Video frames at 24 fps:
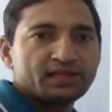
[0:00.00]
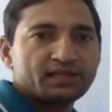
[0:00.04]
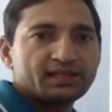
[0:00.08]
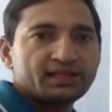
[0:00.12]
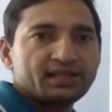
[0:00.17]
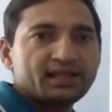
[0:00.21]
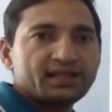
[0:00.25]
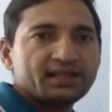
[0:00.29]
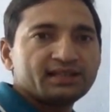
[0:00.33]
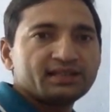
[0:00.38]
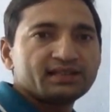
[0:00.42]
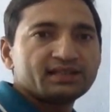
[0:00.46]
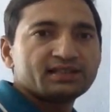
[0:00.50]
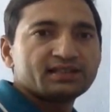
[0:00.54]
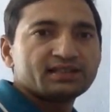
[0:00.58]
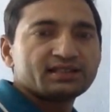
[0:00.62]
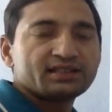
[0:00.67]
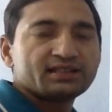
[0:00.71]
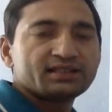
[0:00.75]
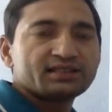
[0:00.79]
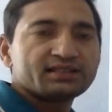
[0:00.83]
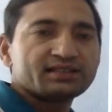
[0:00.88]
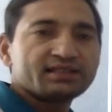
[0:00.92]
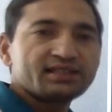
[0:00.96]
Then
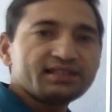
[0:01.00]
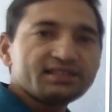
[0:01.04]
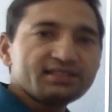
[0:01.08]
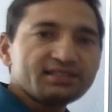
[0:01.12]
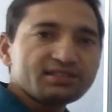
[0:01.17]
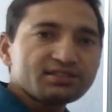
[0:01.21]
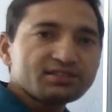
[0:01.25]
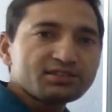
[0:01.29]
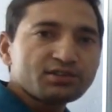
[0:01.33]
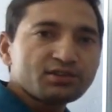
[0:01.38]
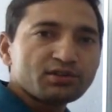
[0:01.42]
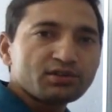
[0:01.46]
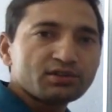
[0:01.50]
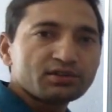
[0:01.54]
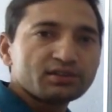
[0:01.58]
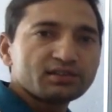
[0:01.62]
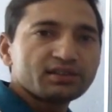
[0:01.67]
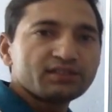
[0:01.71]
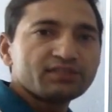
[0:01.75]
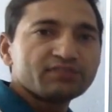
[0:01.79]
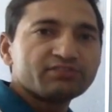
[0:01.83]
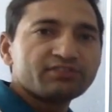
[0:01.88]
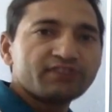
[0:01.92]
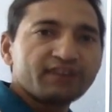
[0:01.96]
this is called
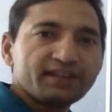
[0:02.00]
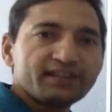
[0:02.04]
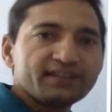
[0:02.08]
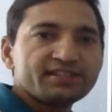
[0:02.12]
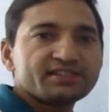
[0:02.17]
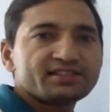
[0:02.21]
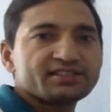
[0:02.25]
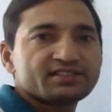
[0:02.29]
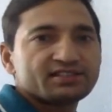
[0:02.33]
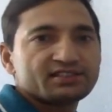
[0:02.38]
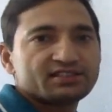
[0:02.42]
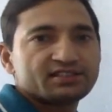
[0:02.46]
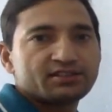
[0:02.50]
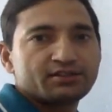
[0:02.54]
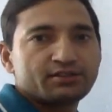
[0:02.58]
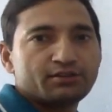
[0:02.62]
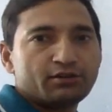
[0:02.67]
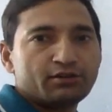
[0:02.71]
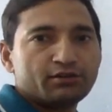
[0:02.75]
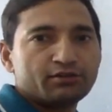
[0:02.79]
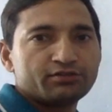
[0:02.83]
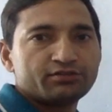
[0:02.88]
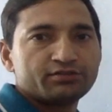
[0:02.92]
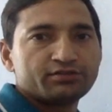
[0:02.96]
the fine structure
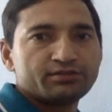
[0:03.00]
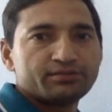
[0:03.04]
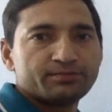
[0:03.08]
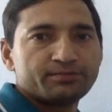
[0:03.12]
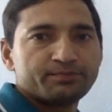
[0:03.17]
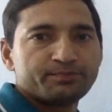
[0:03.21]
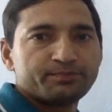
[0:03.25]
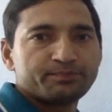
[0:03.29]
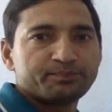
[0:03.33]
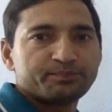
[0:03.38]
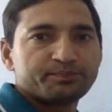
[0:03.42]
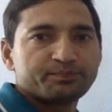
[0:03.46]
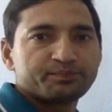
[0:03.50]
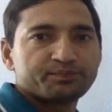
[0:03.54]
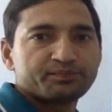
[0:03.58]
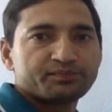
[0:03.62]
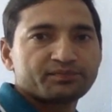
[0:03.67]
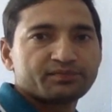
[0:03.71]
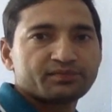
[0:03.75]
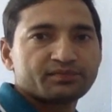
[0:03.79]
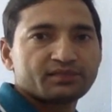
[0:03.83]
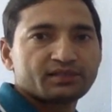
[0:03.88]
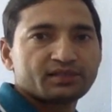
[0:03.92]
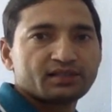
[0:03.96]
of
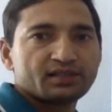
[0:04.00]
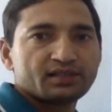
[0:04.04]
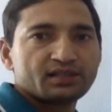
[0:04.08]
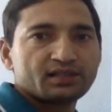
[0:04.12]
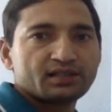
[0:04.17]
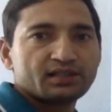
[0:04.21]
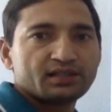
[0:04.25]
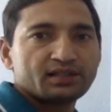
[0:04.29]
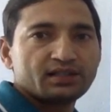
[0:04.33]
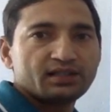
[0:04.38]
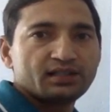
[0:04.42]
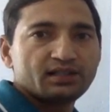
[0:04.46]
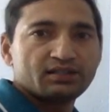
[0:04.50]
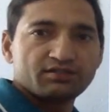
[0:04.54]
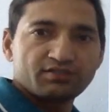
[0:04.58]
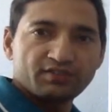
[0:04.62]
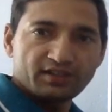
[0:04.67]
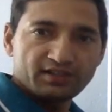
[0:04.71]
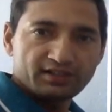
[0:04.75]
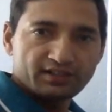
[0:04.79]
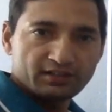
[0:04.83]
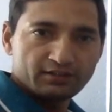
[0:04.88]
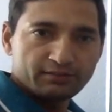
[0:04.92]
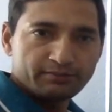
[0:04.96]

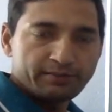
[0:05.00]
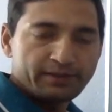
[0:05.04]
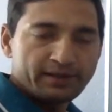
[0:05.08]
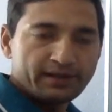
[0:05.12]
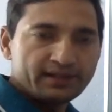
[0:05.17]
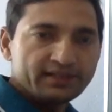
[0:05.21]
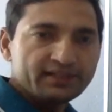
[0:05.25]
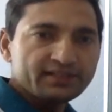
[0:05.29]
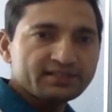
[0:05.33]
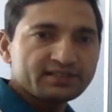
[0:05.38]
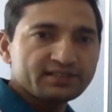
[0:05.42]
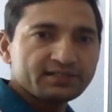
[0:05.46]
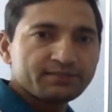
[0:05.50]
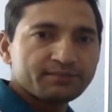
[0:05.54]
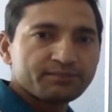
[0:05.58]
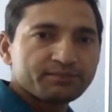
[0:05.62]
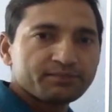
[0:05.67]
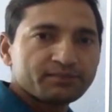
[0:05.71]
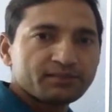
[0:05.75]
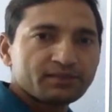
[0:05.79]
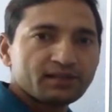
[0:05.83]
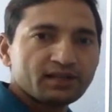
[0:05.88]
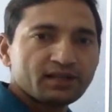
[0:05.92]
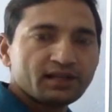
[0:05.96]
infrared bands.
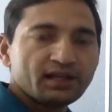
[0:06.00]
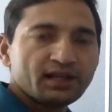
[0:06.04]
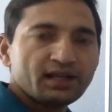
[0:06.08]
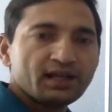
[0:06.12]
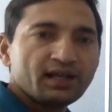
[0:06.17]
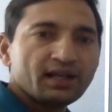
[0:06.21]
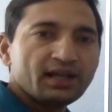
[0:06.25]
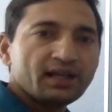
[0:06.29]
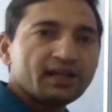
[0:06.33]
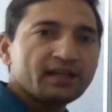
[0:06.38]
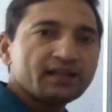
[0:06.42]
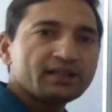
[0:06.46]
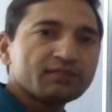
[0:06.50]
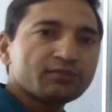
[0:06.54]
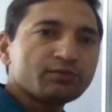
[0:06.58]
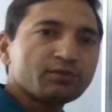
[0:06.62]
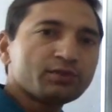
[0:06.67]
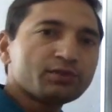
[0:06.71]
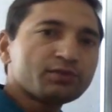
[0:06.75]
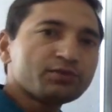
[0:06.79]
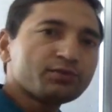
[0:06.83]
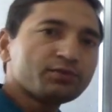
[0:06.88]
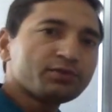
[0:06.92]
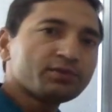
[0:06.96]
And
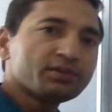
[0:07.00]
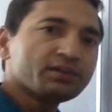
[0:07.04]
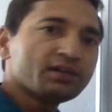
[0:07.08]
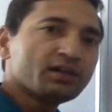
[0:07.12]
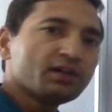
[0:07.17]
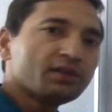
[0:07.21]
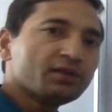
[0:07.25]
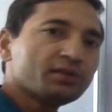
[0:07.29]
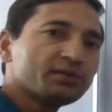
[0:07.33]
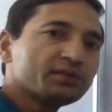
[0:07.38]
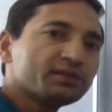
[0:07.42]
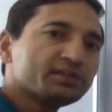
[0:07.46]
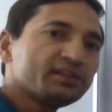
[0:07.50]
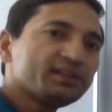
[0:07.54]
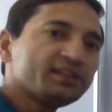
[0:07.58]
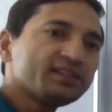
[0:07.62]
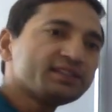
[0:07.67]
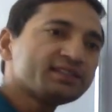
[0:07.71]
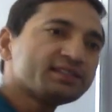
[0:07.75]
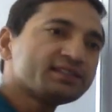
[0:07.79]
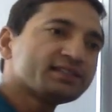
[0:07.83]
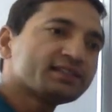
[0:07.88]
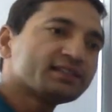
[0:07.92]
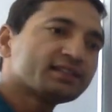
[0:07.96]
what now
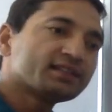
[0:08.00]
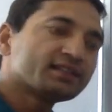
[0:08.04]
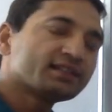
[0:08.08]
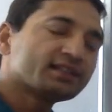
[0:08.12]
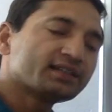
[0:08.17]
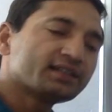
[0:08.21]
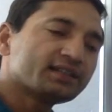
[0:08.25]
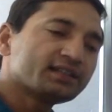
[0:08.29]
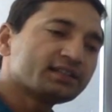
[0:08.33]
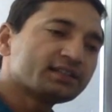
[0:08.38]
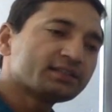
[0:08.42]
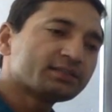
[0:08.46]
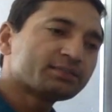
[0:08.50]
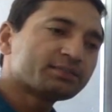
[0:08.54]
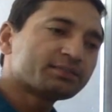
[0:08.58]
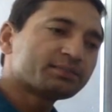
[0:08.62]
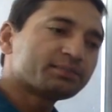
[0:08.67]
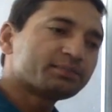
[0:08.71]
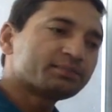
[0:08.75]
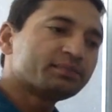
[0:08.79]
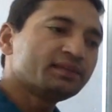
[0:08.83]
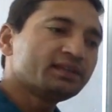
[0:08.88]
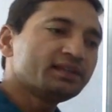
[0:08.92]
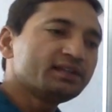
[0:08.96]
these
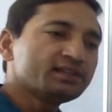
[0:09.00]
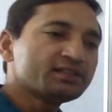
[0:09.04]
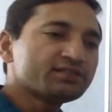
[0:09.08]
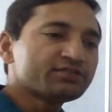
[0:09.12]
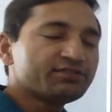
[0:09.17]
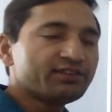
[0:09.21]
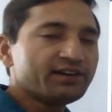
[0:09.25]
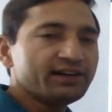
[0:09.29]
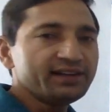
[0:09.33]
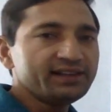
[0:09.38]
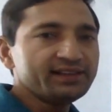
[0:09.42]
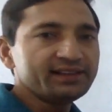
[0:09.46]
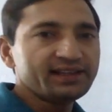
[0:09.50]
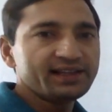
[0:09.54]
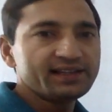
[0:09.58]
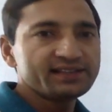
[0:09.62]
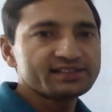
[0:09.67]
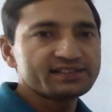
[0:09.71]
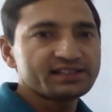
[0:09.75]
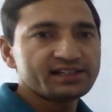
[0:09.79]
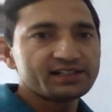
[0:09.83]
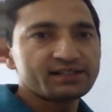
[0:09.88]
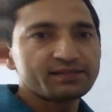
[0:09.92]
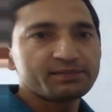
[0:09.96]
fine
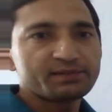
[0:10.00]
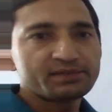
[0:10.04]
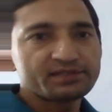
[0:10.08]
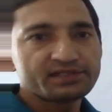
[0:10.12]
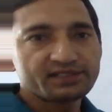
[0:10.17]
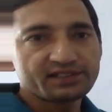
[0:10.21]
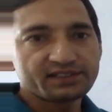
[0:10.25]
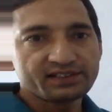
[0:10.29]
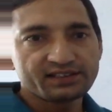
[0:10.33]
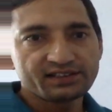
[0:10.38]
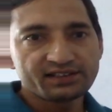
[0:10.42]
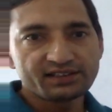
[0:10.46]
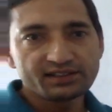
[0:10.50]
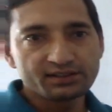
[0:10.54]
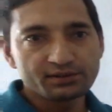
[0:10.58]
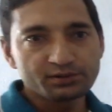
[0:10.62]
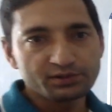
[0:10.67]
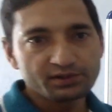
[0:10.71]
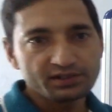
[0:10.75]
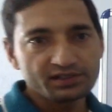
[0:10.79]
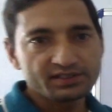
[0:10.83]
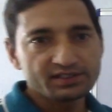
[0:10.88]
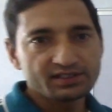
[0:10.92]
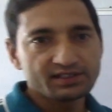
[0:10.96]
lines are representing the
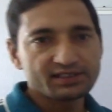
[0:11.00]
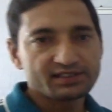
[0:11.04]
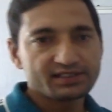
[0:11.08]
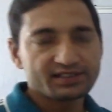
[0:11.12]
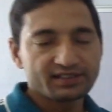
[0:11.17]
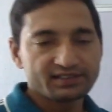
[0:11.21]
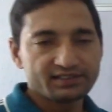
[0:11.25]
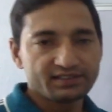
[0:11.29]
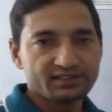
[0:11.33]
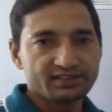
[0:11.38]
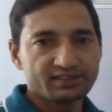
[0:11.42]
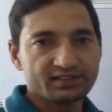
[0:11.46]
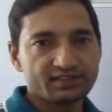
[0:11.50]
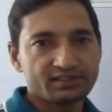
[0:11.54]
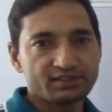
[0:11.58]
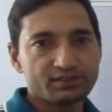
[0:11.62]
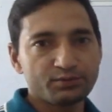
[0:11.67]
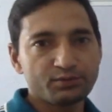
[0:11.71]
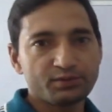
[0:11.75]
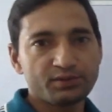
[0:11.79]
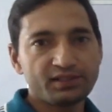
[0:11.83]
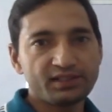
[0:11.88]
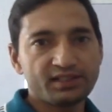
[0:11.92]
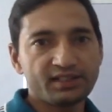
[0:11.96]
rotational transitions
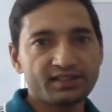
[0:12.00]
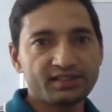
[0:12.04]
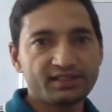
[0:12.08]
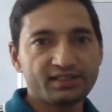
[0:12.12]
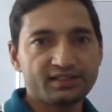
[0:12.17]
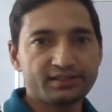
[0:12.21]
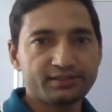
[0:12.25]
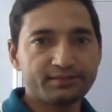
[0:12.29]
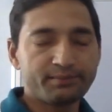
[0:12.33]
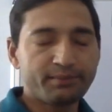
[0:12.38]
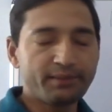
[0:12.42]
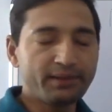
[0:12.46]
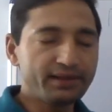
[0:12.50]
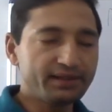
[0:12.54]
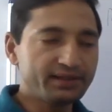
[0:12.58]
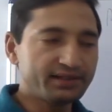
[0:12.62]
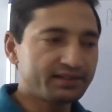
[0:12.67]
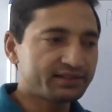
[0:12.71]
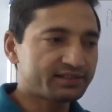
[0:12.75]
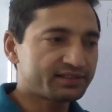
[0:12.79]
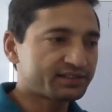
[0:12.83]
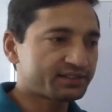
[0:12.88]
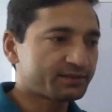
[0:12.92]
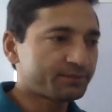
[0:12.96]
within these
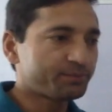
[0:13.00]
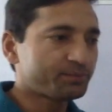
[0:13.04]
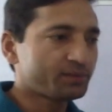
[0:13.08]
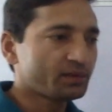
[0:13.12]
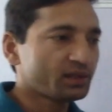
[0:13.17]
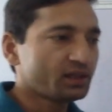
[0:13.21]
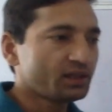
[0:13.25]
bands.